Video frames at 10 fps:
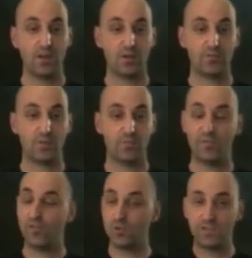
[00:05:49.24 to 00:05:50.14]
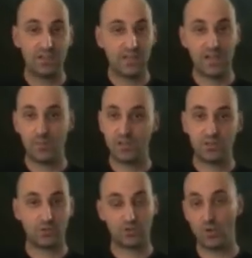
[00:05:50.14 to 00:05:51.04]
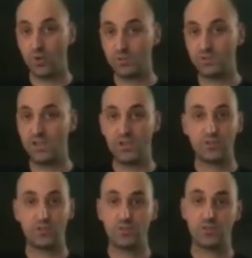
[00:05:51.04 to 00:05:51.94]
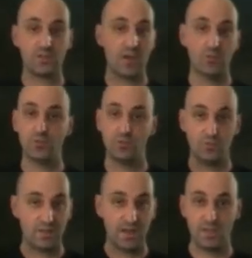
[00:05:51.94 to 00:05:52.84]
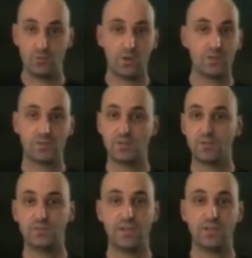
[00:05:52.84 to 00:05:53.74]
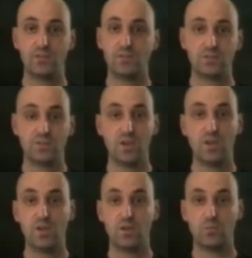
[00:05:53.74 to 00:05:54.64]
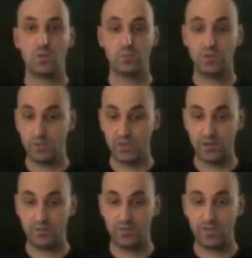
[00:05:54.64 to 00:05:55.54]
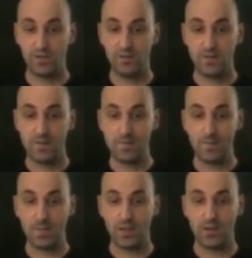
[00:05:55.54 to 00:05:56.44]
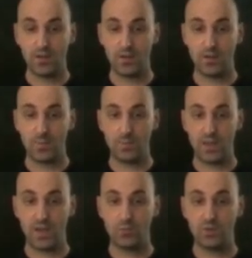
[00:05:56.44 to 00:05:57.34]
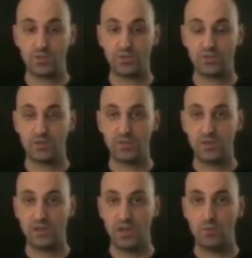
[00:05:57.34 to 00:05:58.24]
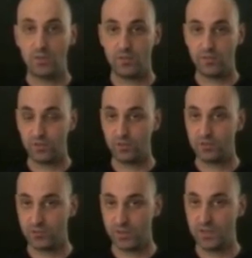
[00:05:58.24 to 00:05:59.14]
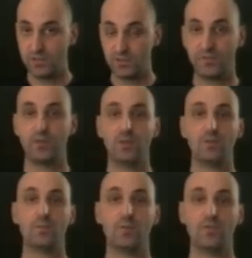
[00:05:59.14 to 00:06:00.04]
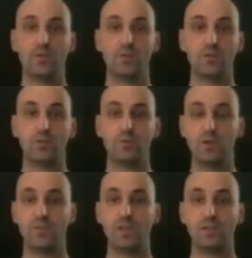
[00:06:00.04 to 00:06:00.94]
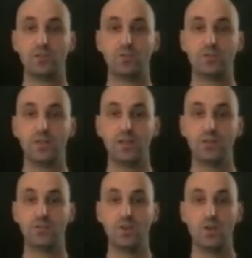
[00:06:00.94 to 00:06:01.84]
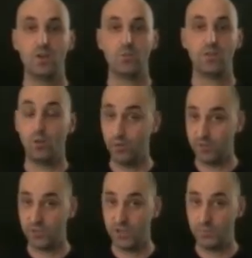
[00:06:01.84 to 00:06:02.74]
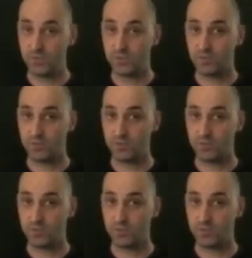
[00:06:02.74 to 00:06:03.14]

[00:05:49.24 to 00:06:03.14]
From 40 kilometers long stations down to tiny rocks and containers. We're redoing everything. And we are starting now with the first release of the renovated content with all the ships, so